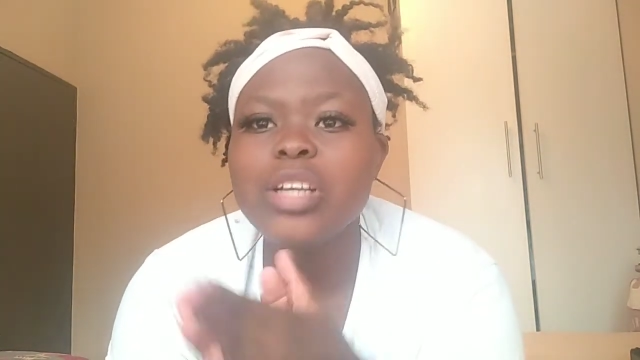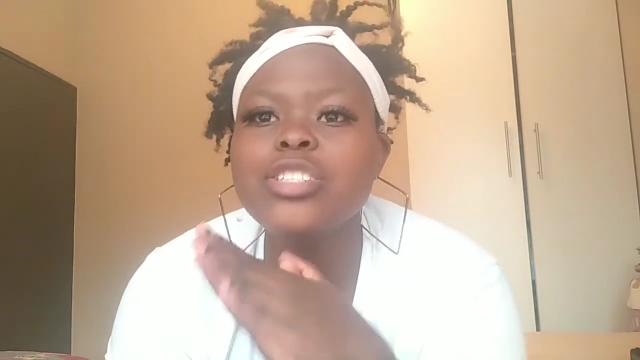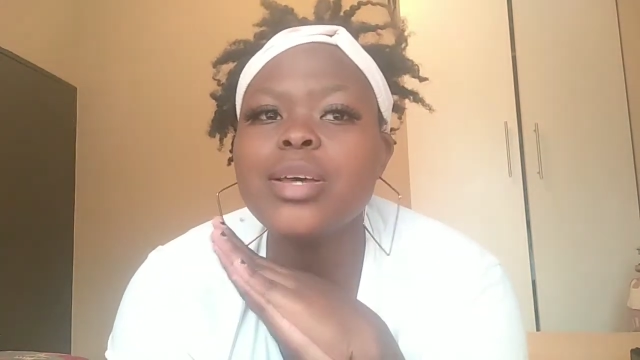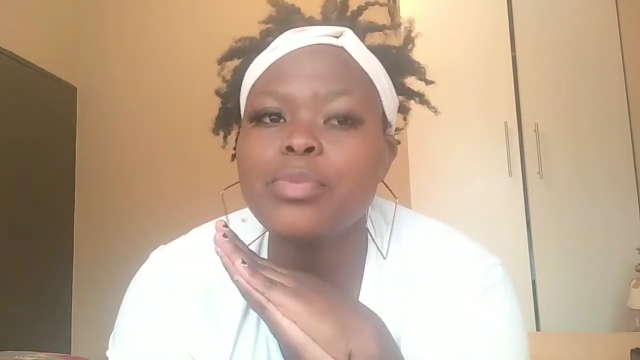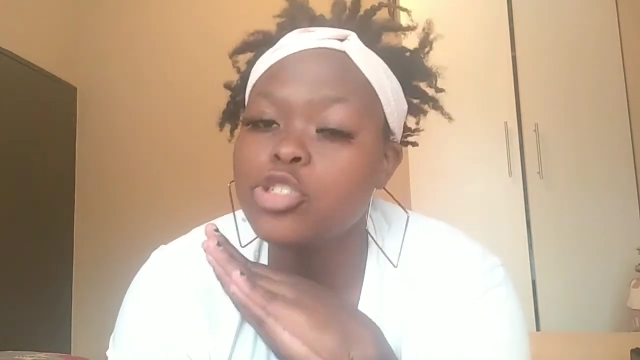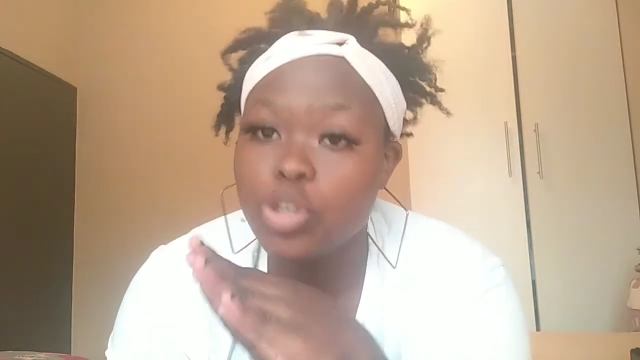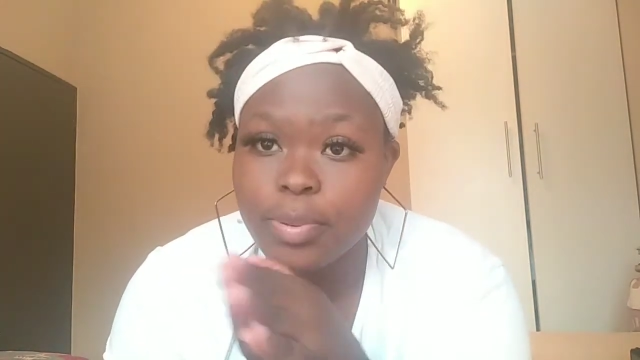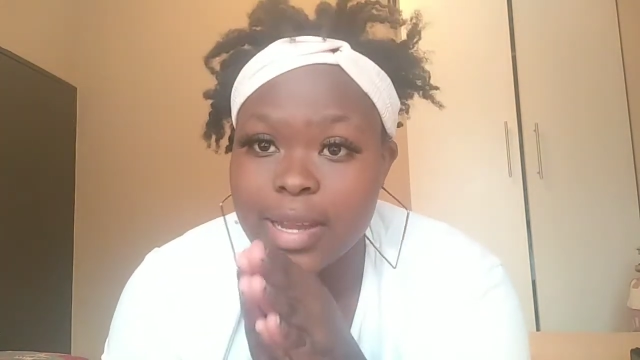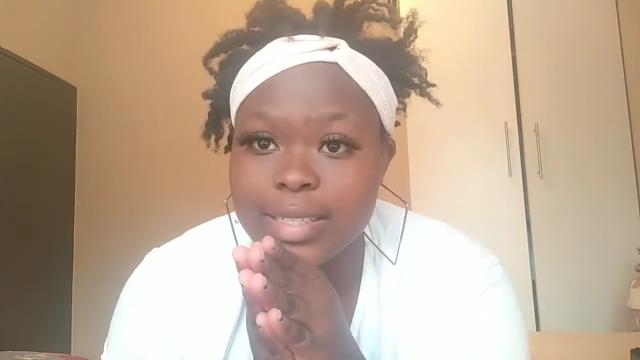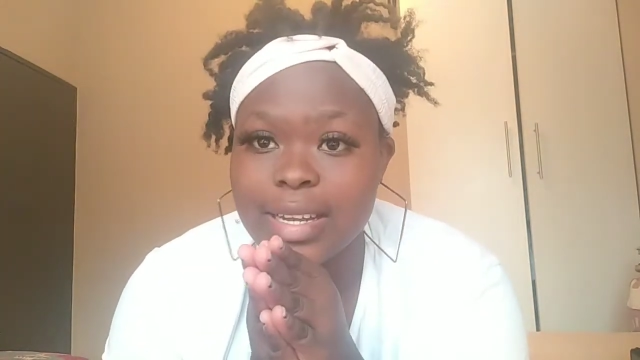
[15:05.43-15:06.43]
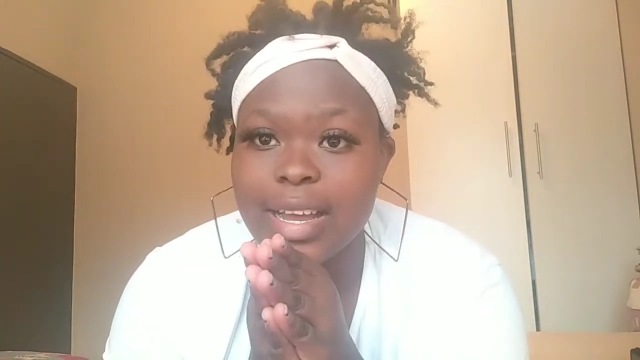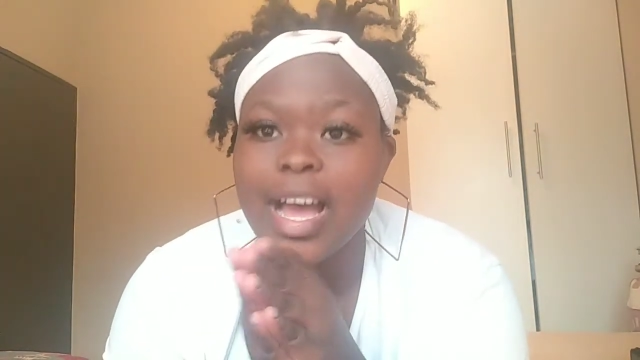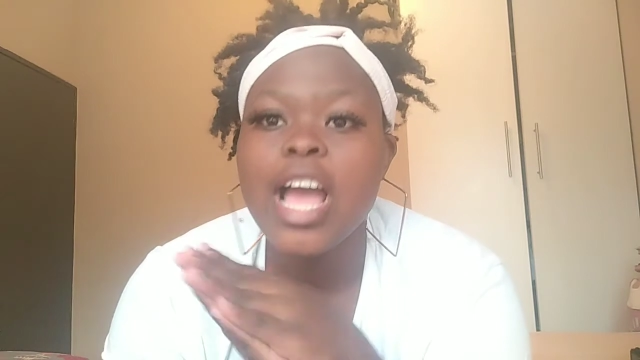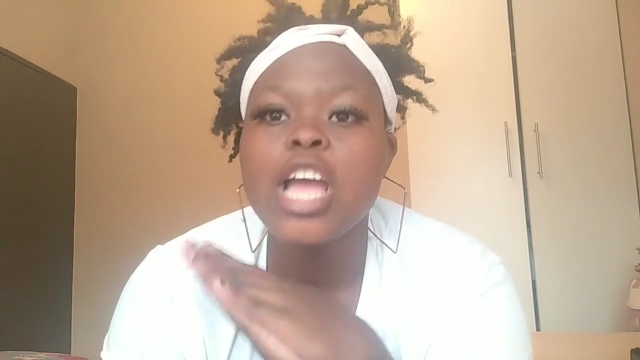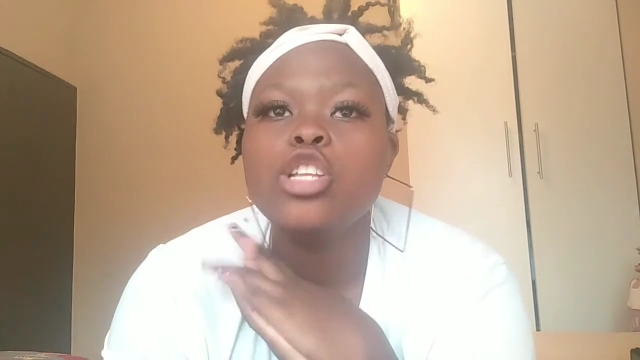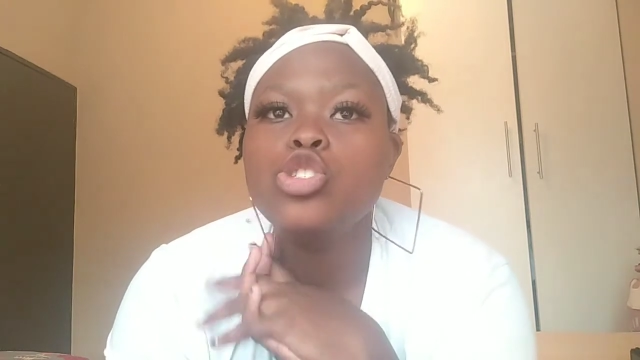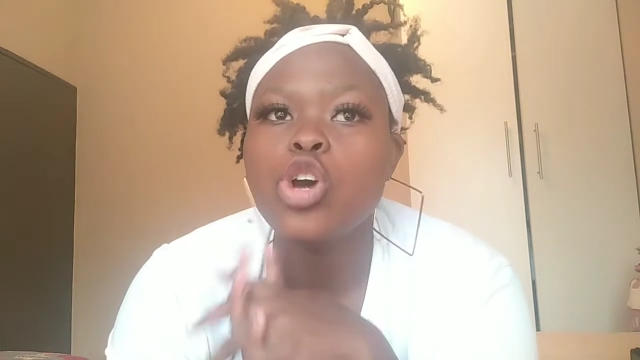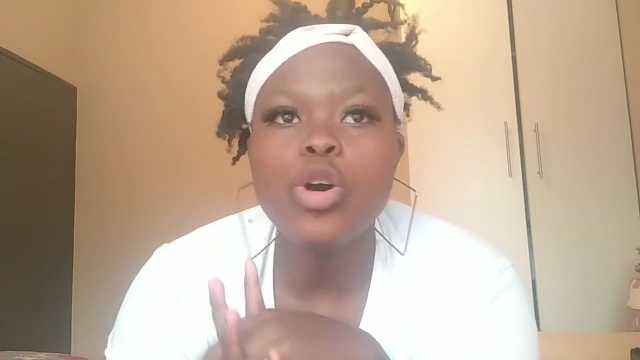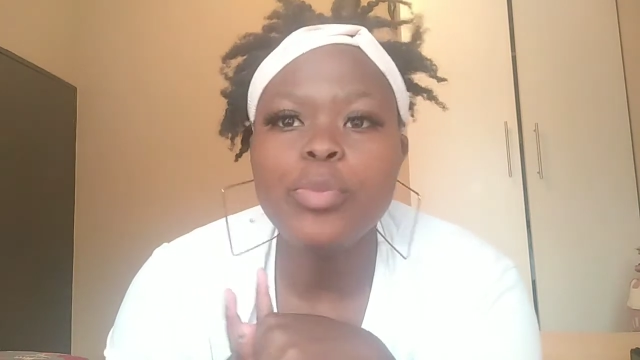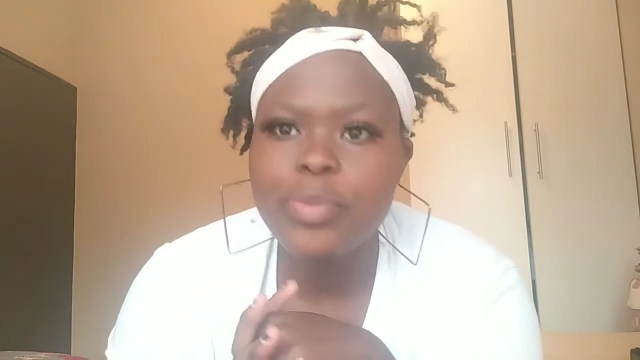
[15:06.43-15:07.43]
Support your partner.
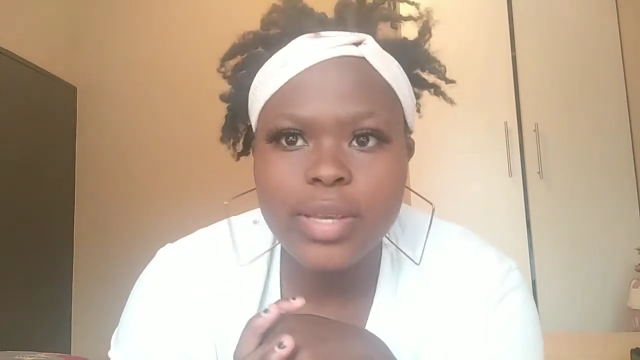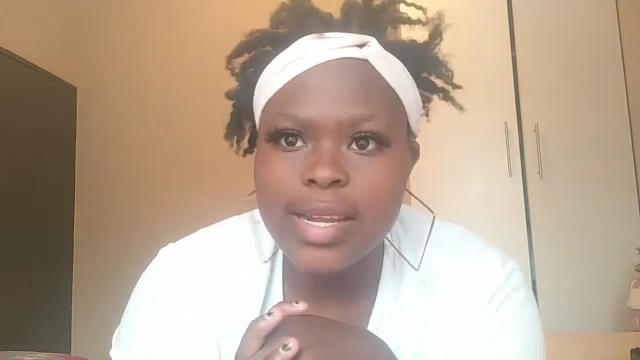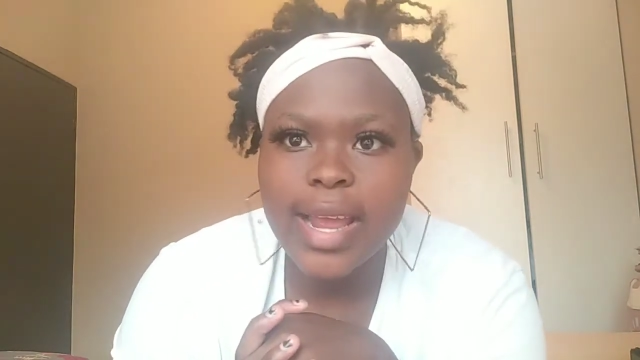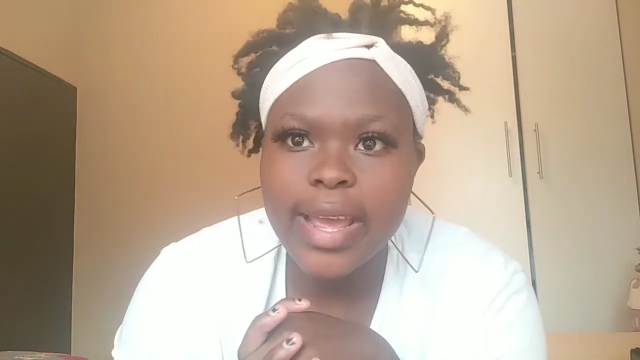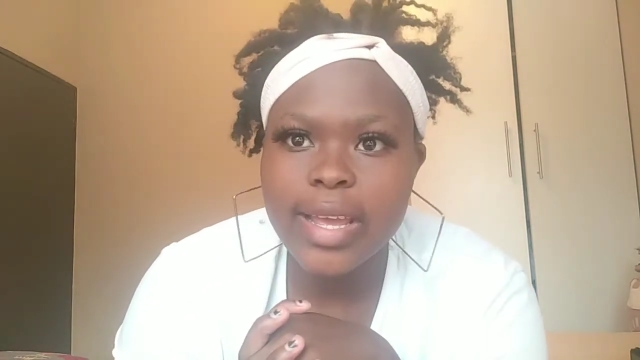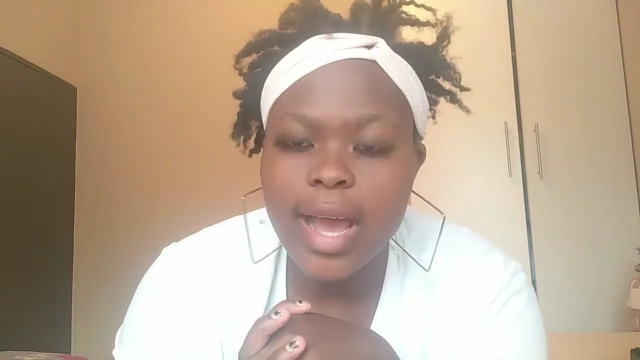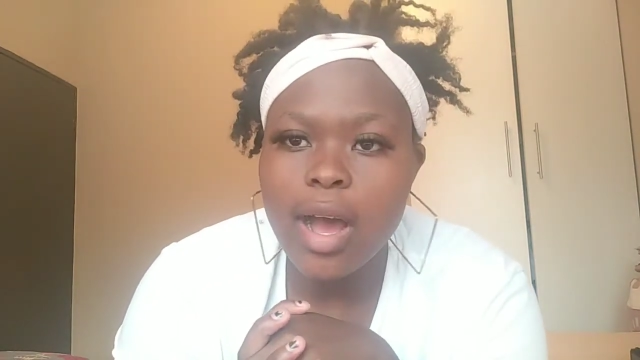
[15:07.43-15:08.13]
Don't be like,